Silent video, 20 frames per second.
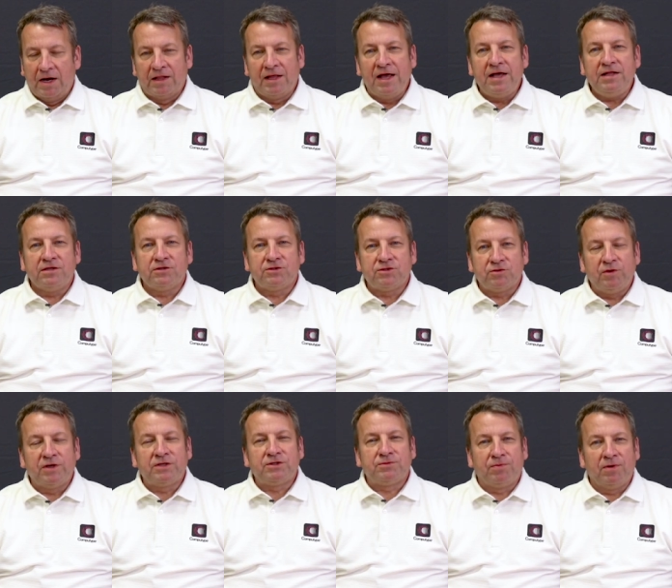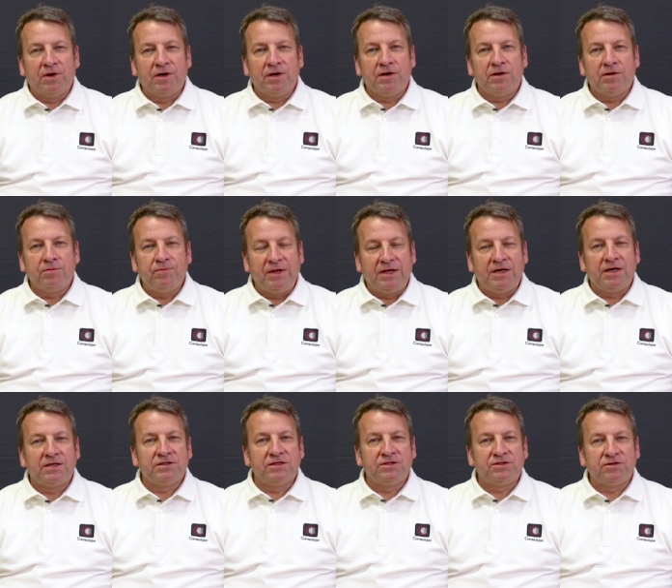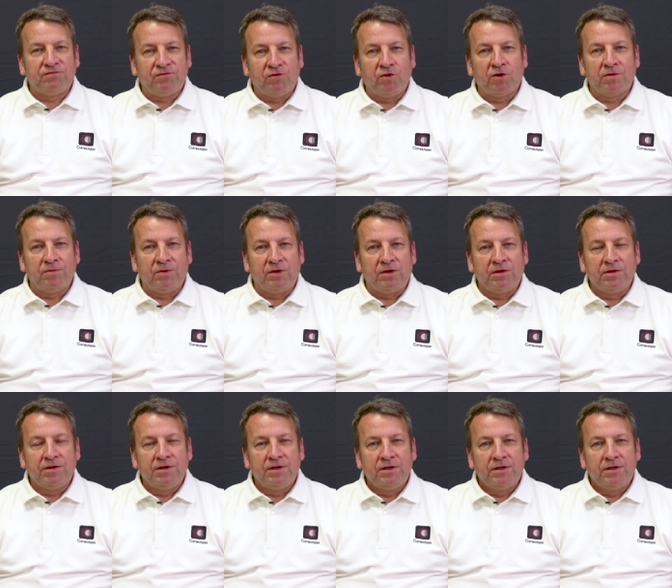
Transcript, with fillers: I like the Squix printer because it's affordable.